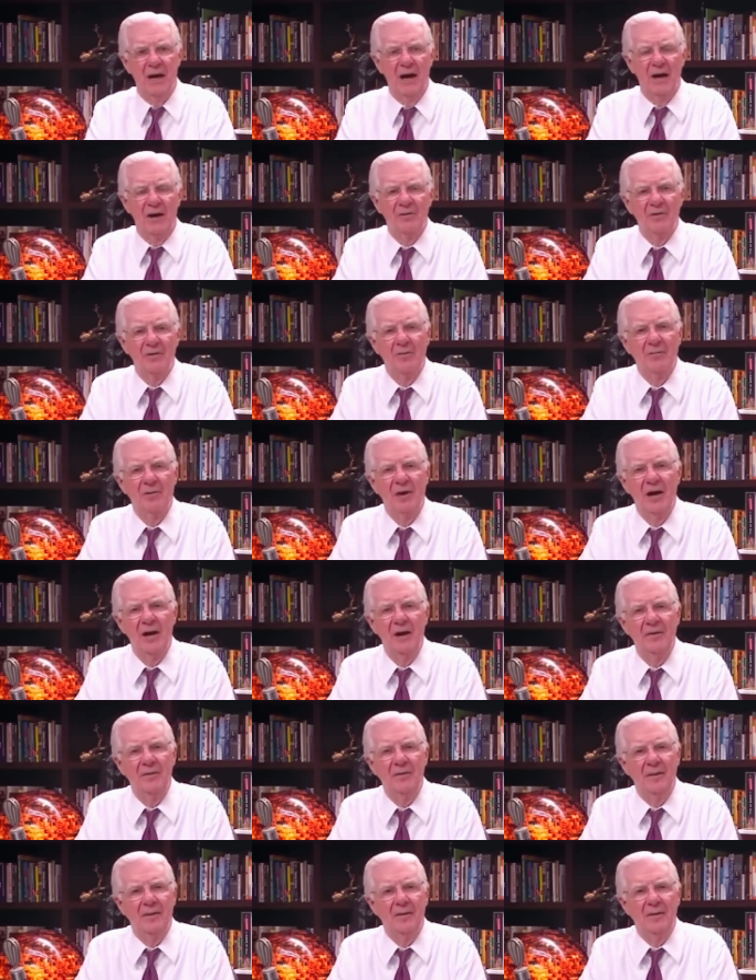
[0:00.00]
out of their
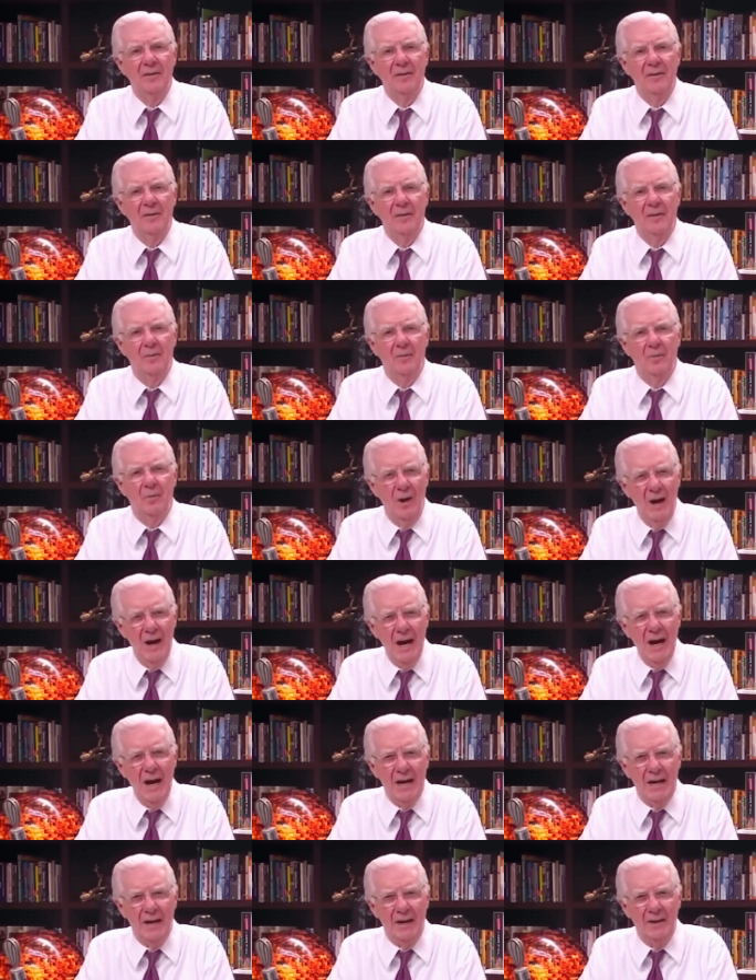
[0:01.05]
mind.
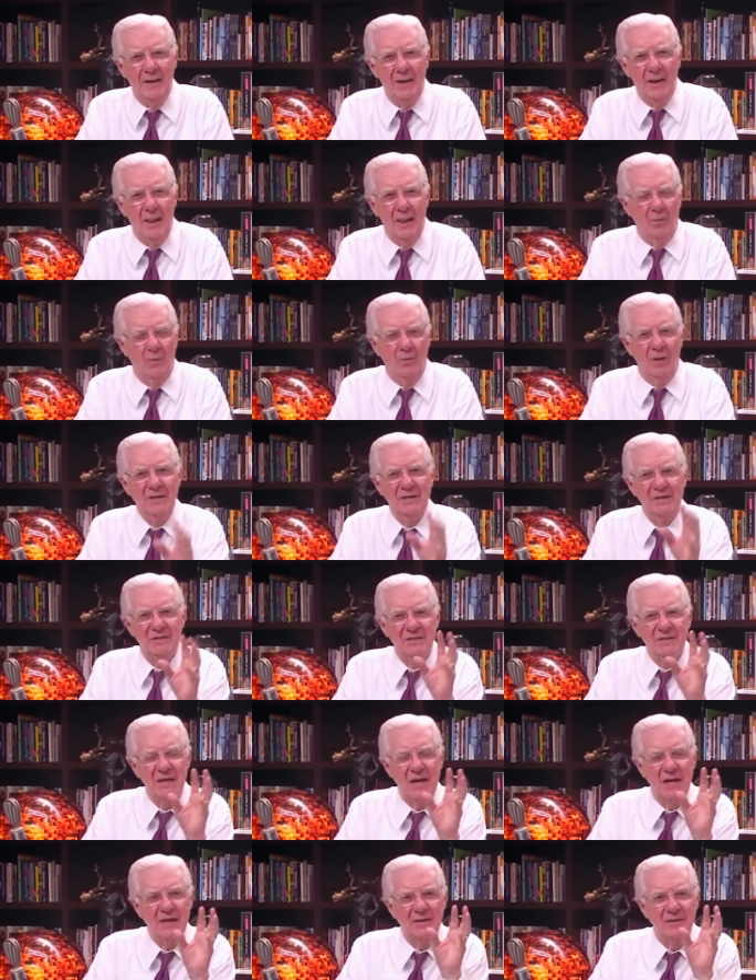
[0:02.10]
Why? Well, you
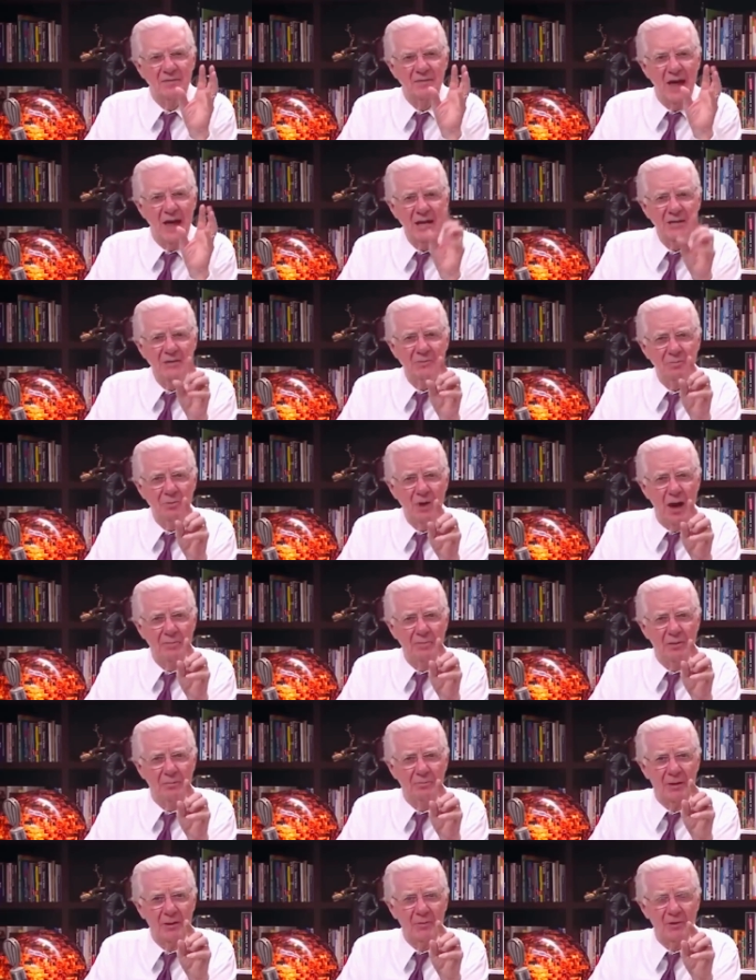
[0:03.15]
see, that's
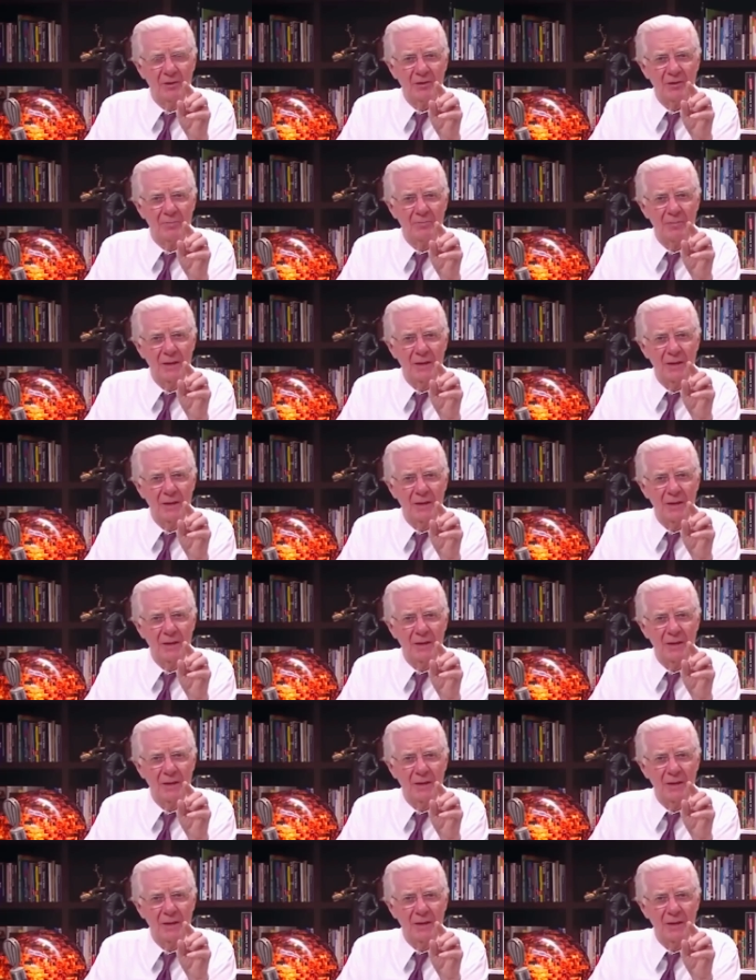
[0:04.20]
probably what the